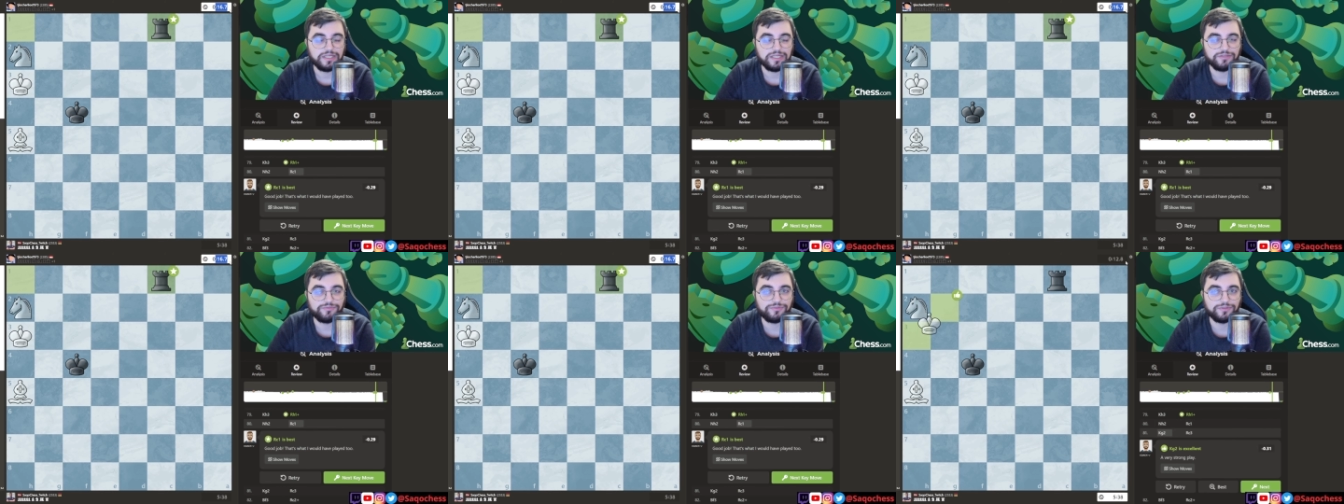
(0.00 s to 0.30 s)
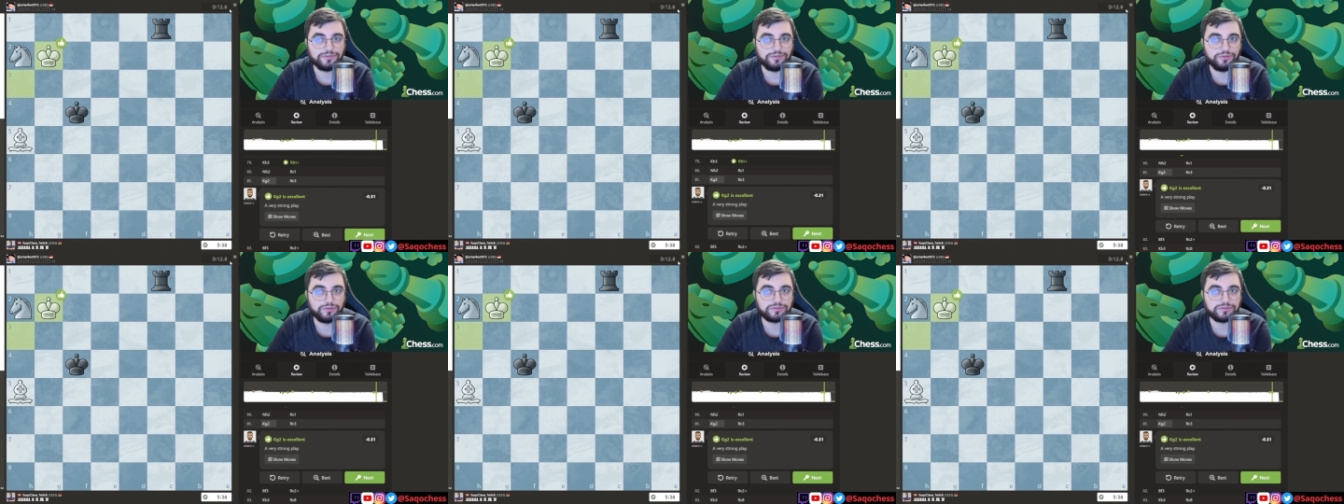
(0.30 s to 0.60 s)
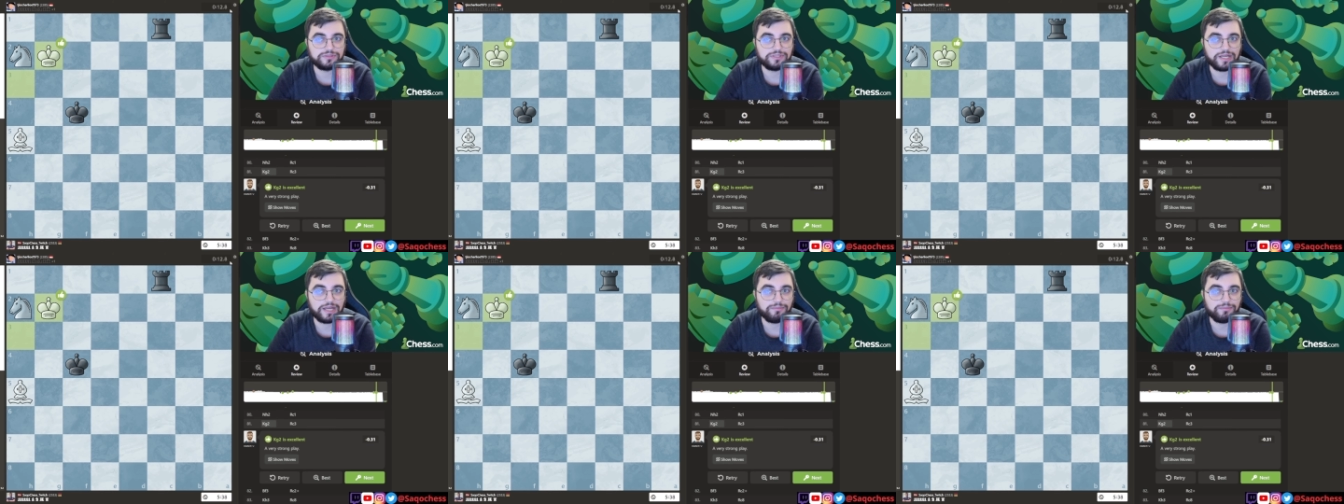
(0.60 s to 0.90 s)
if you
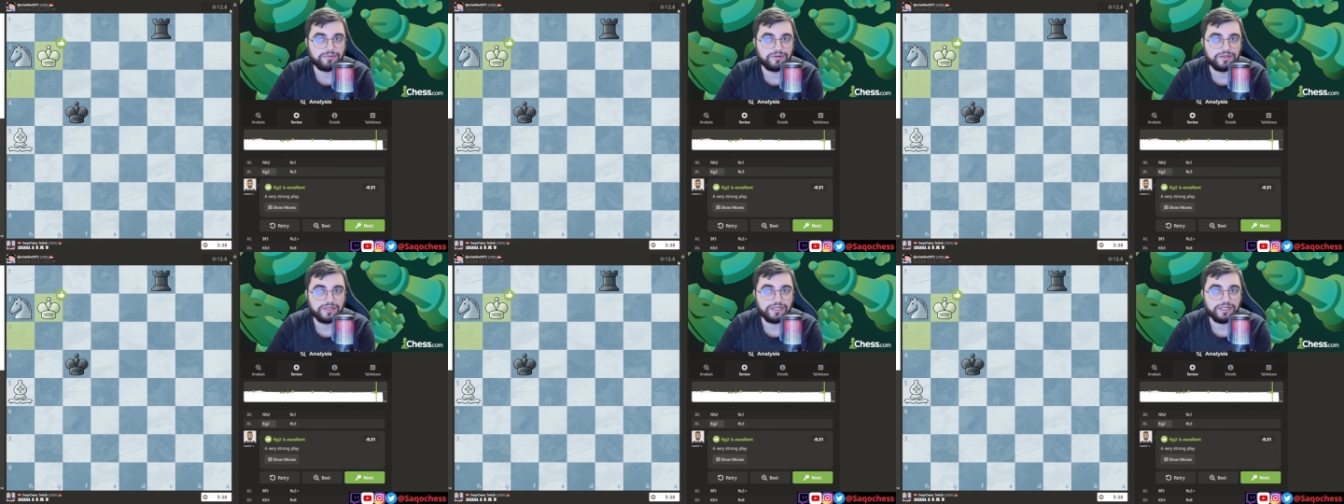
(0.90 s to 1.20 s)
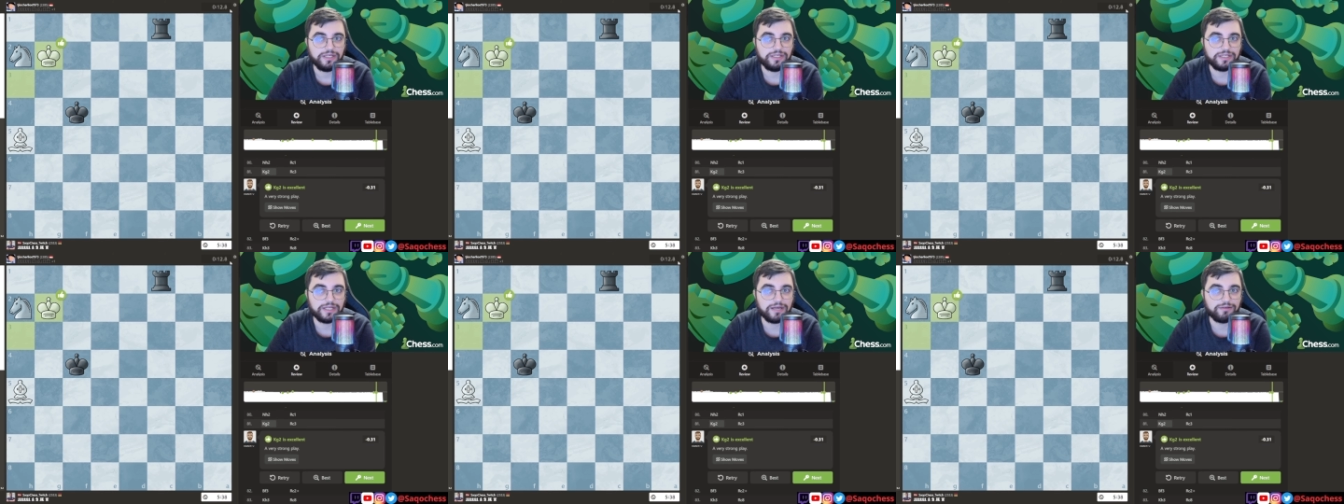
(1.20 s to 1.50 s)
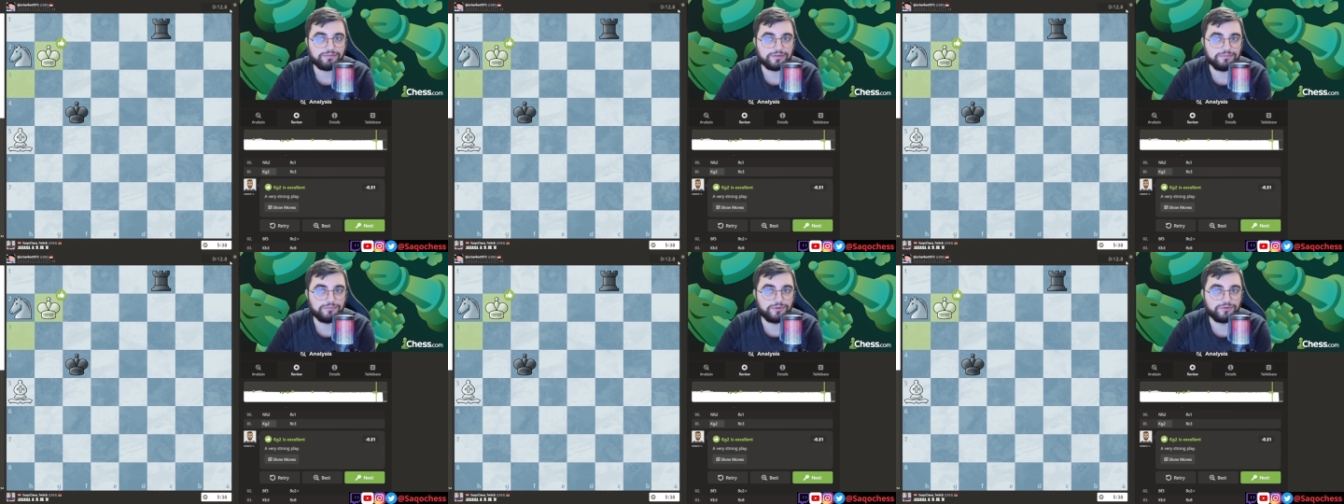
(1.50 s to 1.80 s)
look time in
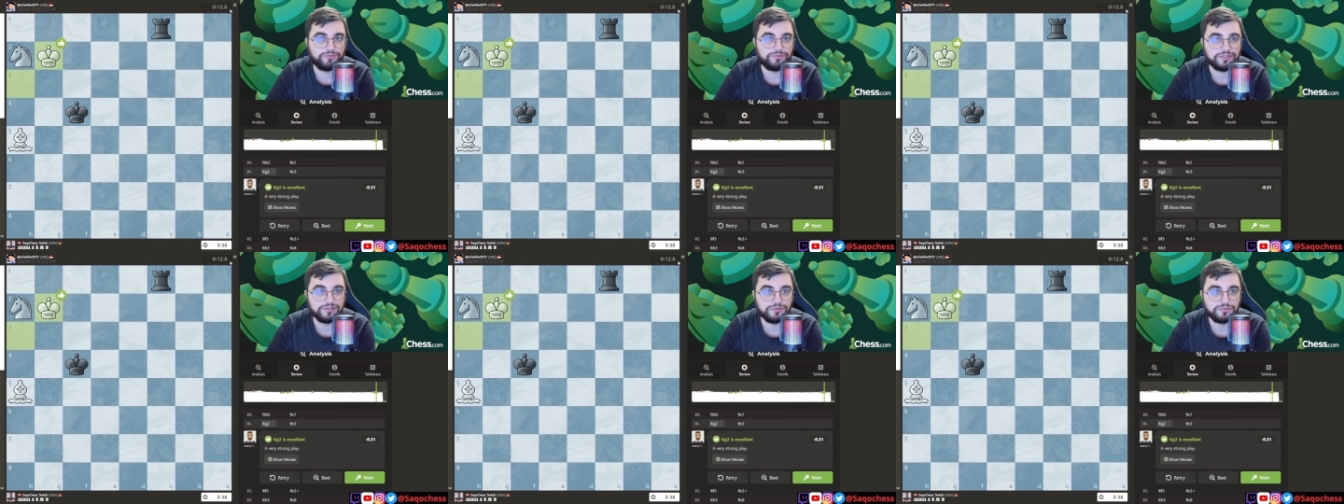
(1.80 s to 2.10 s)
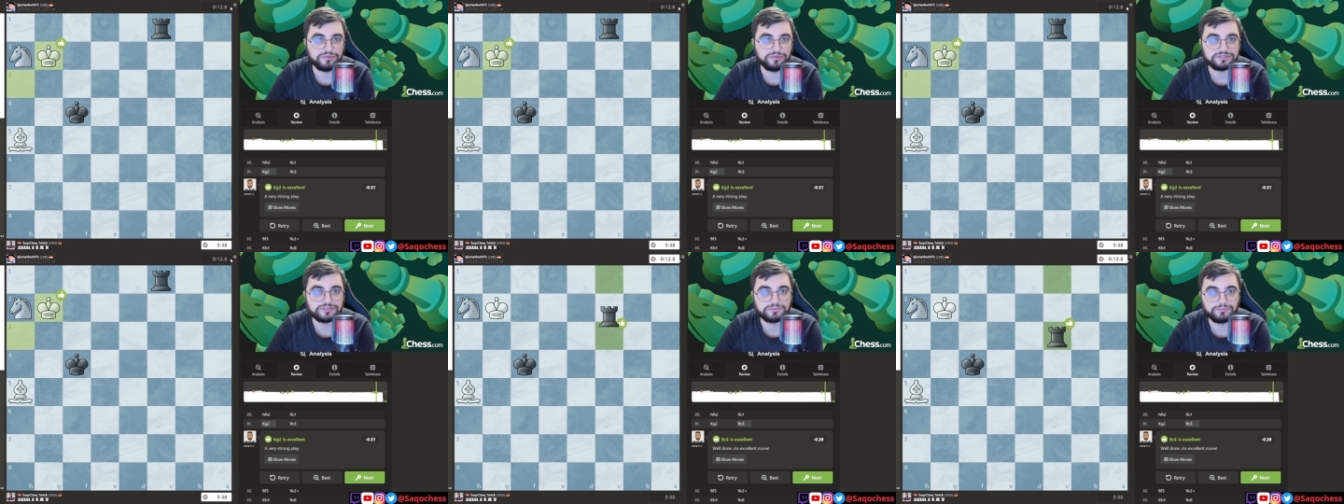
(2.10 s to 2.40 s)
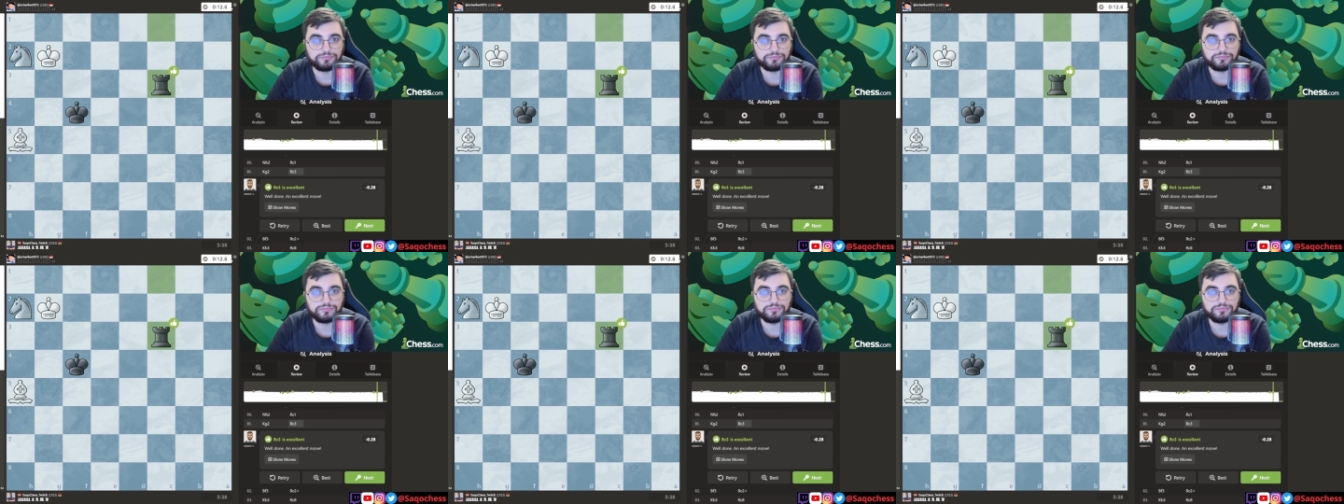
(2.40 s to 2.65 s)
every move, he lose